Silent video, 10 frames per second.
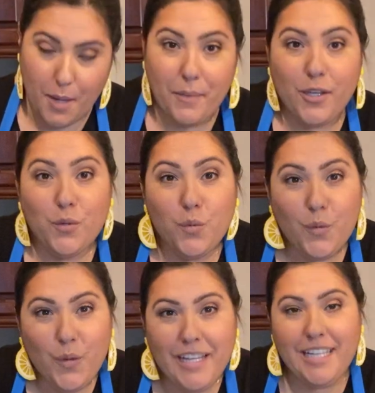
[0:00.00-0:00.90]
But you
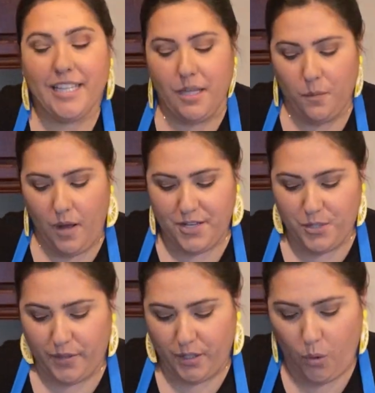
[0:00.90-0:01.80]
really want
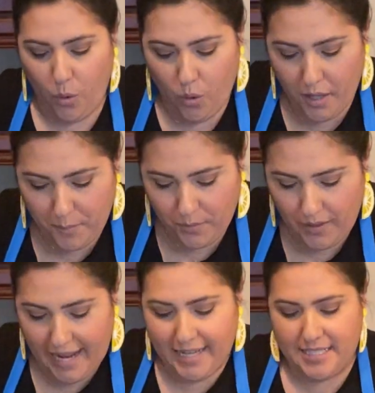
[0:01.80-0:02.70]
to
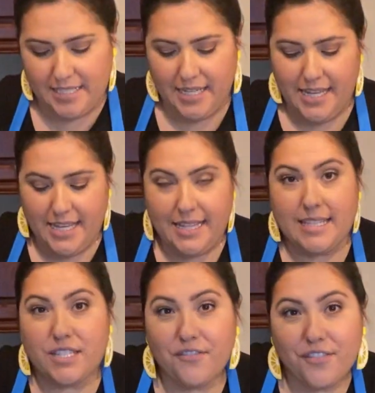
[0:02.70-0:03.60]
incorporate
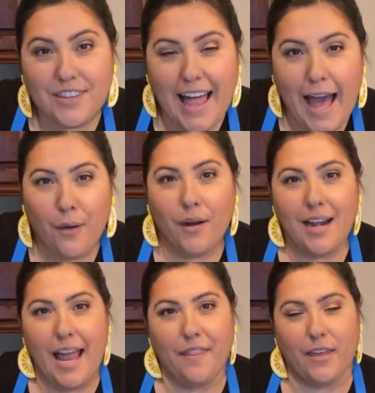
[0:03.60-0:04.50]
this flour
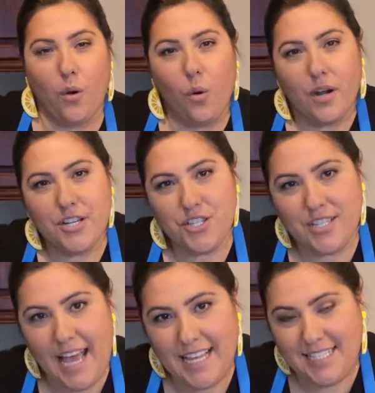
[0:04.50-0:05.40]
and the orange
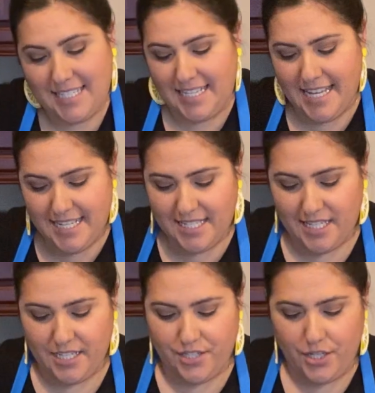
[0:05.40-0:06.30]
zest into
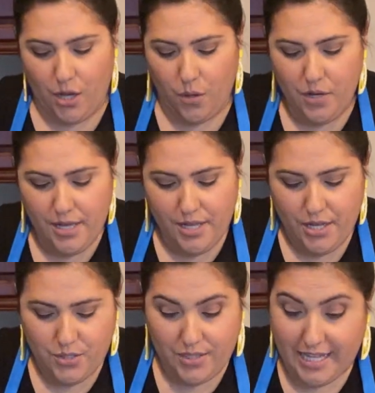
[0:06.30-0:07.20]
the dough
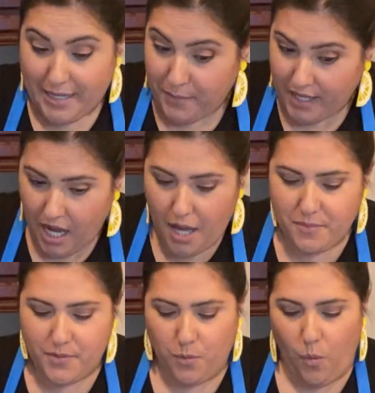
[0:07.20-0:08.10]
so that it
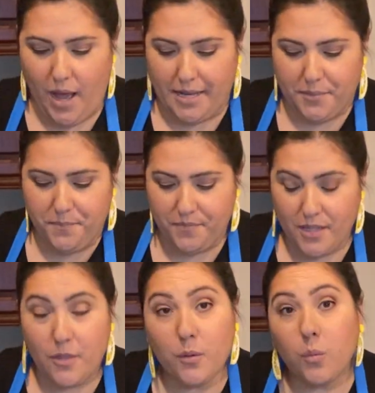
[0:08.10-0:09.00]
becomes one.
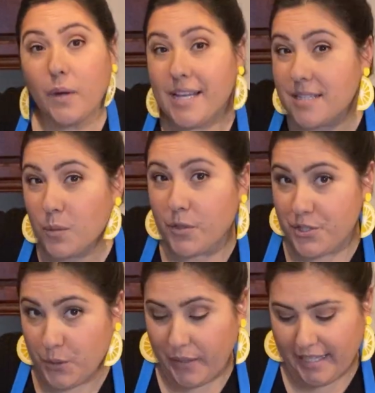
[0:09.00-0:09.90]
The reason we're
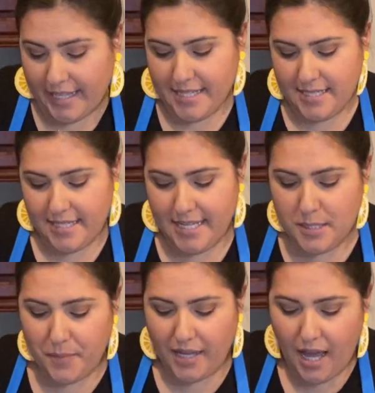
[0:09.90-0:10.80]
doing this is
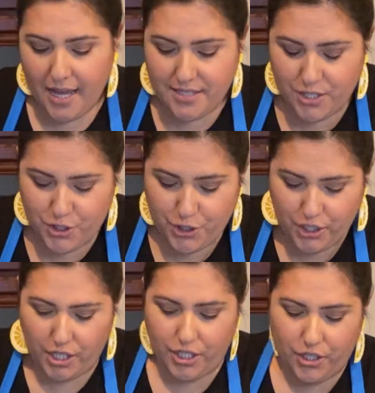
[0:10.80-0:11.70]
because
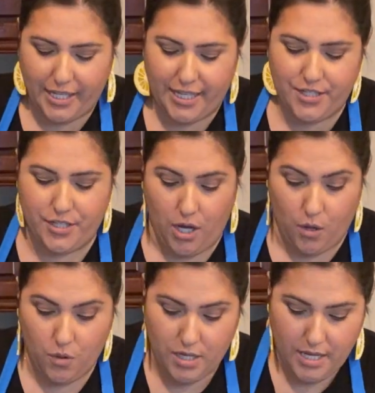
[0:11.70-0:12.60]
sugar cookie
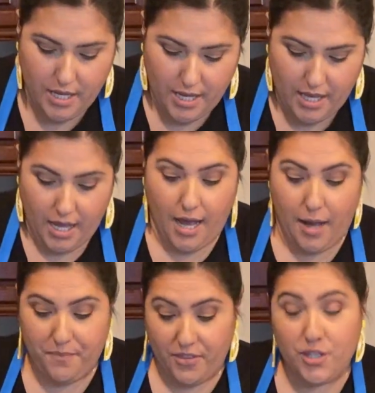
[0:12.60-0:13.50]
dough,
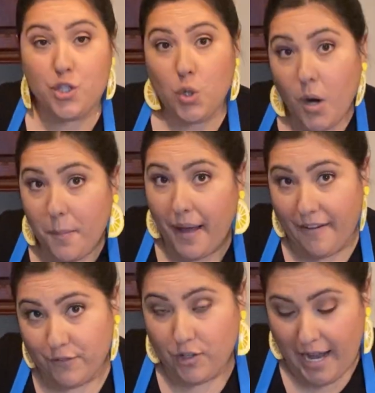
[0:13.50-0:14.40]
the
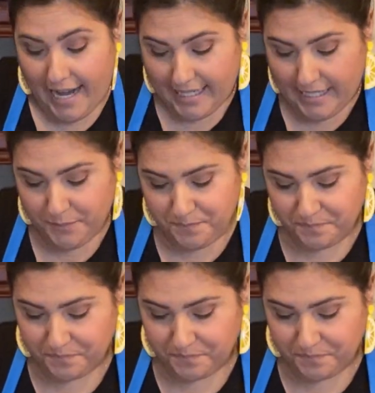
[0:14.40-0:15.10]
store-bought variety,